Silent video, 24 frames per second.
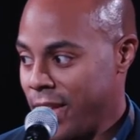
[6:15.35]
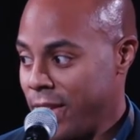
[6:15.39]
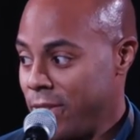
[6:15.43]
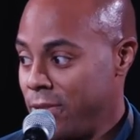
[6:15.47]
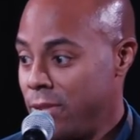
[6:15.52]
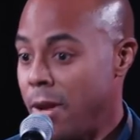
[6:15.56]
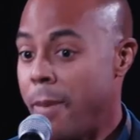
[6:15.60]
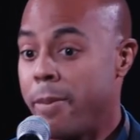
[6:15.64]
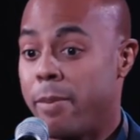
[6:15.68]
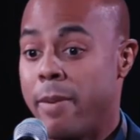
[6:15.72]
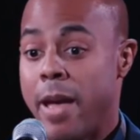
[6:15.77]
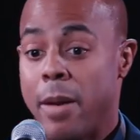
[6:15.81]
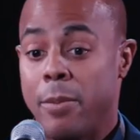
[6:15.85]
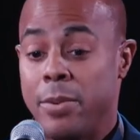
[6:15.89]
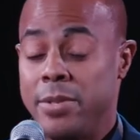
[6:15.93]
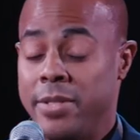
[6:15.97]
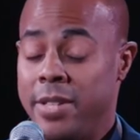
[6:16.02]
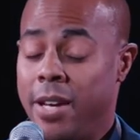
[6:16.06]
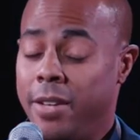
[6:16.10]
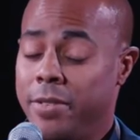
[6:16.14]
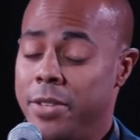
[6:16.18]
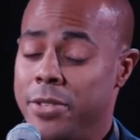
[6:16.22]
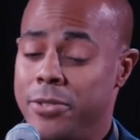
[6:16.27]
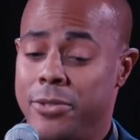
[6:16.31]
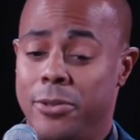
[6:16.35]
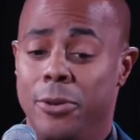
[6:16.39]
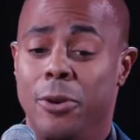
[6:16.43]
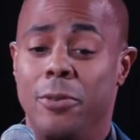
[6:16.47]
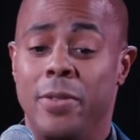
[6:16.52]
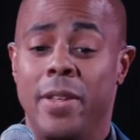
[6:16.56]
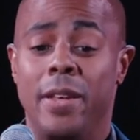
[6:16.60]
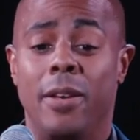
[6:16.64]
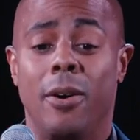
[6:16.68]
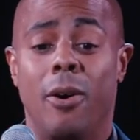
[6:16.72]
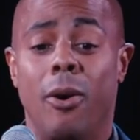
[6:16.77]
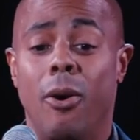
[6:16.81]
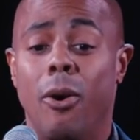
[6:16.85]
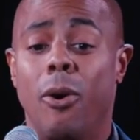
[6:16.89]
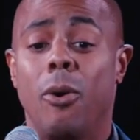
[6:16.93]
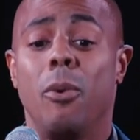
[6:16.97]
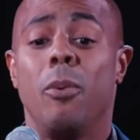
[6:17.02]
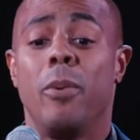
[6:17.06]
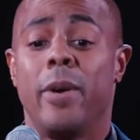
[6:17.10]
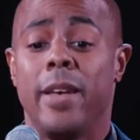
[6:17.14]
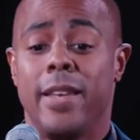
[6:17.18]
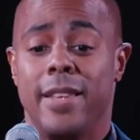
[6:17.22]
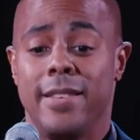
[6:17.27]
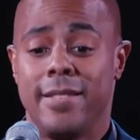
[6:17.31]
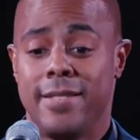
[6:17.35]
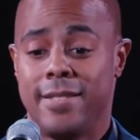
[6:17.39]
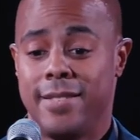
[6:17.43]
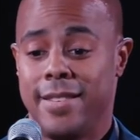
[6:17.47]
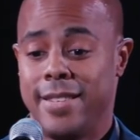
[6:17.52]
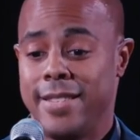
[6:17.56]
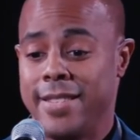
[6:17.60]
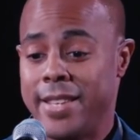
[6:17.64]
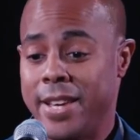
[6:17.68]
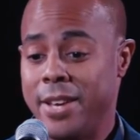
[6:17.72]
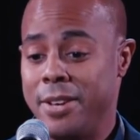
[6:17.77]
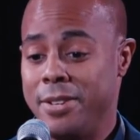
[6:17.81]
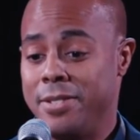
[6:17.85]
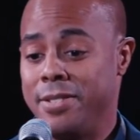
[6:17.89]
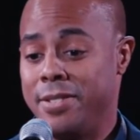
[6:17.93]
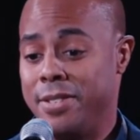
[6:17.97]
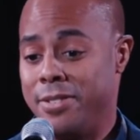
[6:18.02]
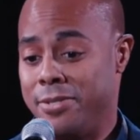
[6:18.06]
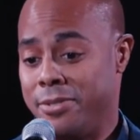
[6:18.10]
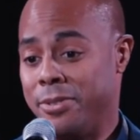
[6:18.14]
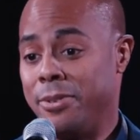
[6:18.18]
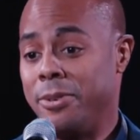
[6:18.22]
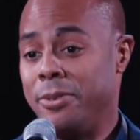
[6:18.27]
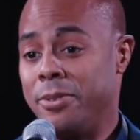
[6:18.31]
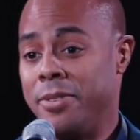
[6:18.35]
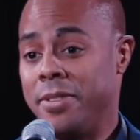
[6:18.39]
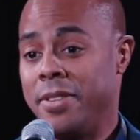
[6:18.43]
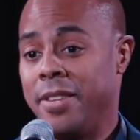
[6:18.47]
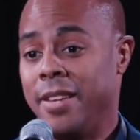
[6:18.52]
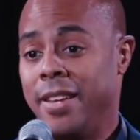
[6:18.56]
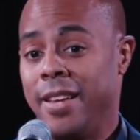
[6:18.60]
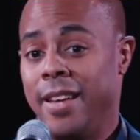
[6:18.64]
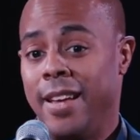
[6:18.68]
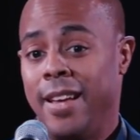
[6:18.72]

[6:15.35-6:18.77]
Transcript: Superman would tell the truth. He always tells the truth.